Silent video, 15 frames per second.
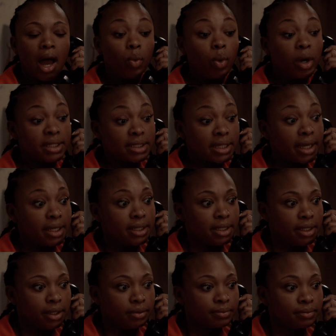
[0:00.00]
we know,
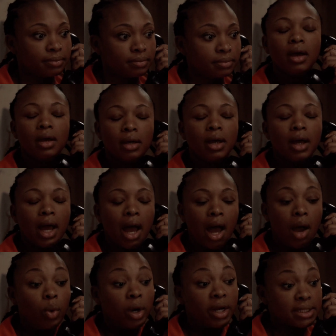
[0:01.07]
we know there was
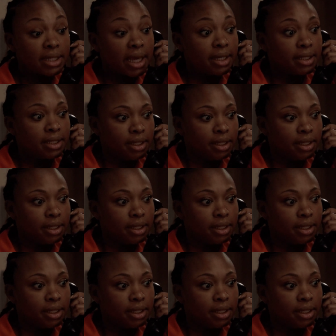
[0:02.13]
literally a